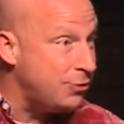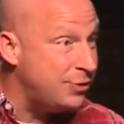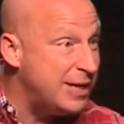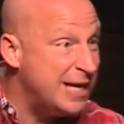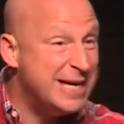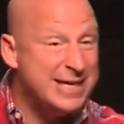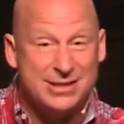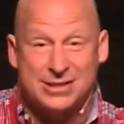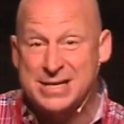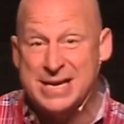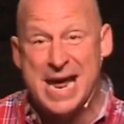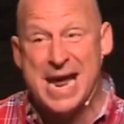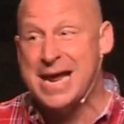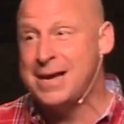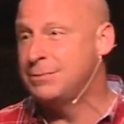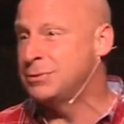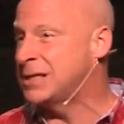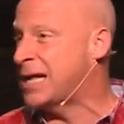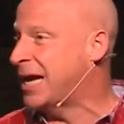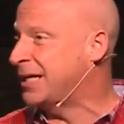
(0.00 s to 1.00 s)
these
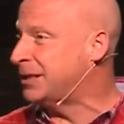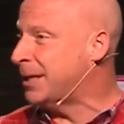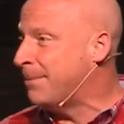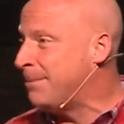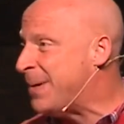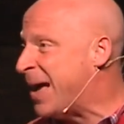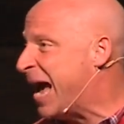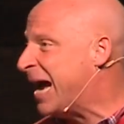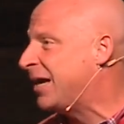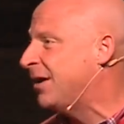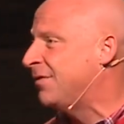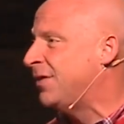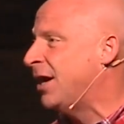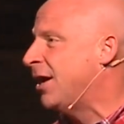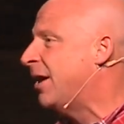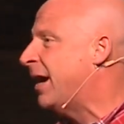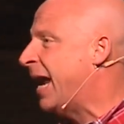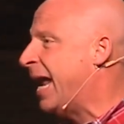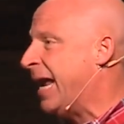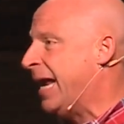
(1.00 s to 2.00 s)
names like the back of
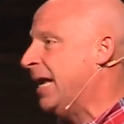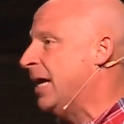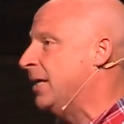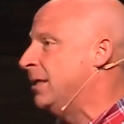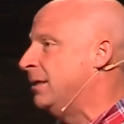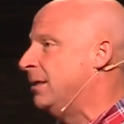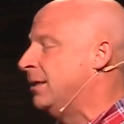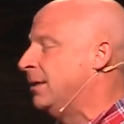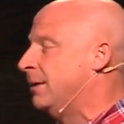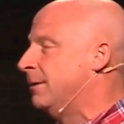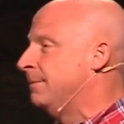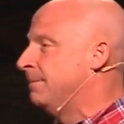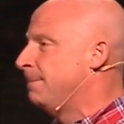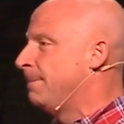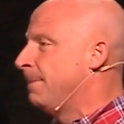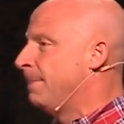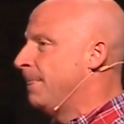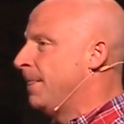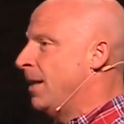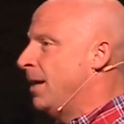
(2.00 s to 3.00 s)
their hand.
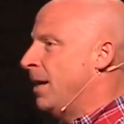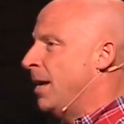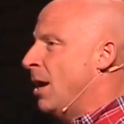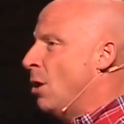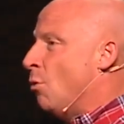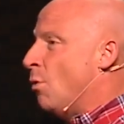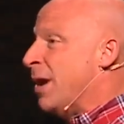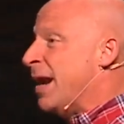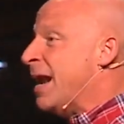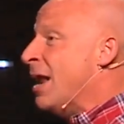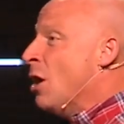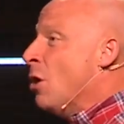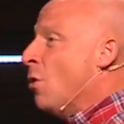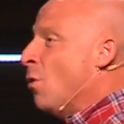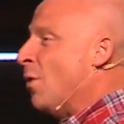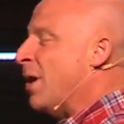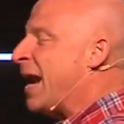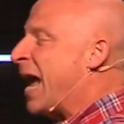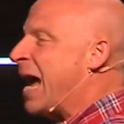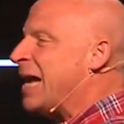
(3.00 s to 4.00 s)

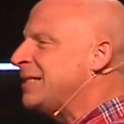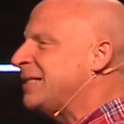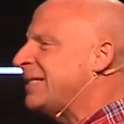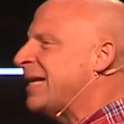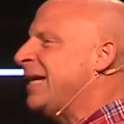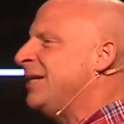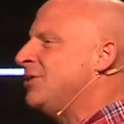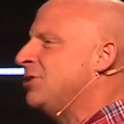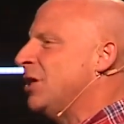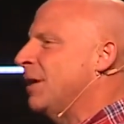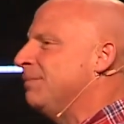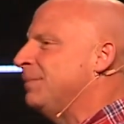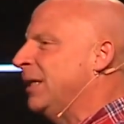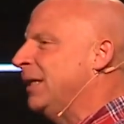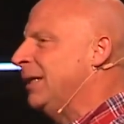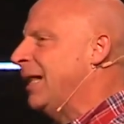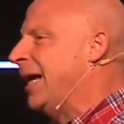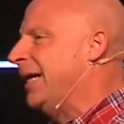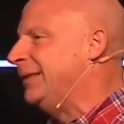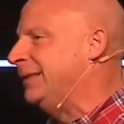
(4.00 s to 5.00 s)
When I say
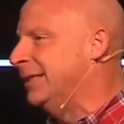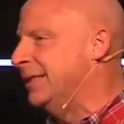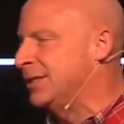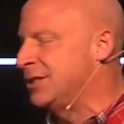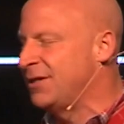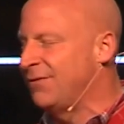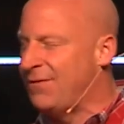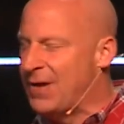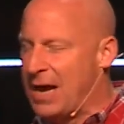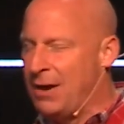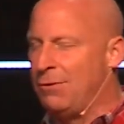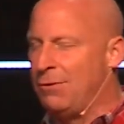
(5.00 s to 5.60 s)
something like this, if I